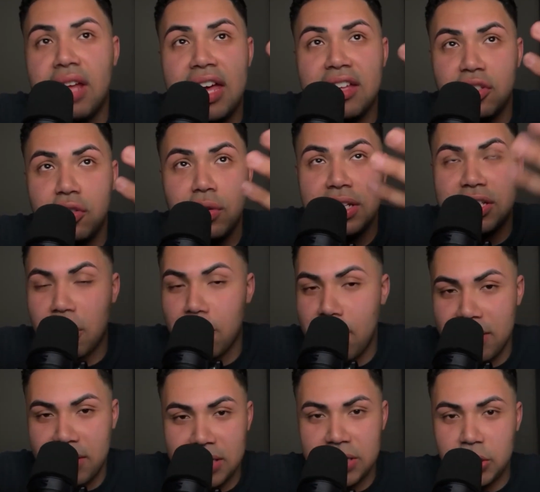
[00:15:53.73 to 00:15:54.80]
as you can tell
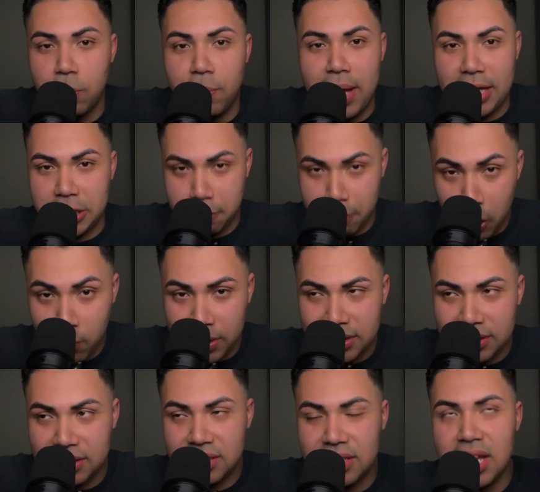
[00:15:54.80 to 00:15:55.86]
by these two past
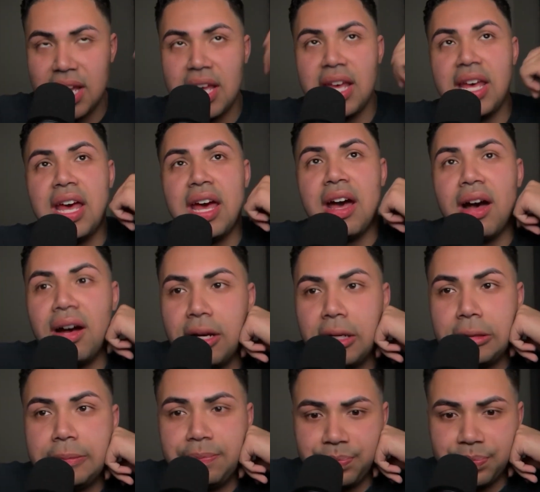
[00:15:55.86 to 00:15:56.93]
moments.
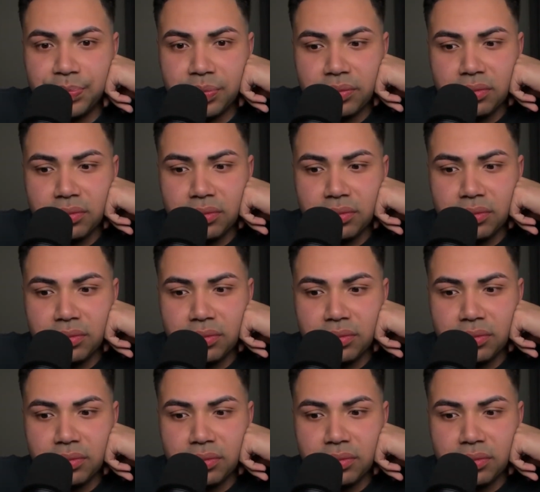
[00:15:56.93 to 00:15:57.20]
Um,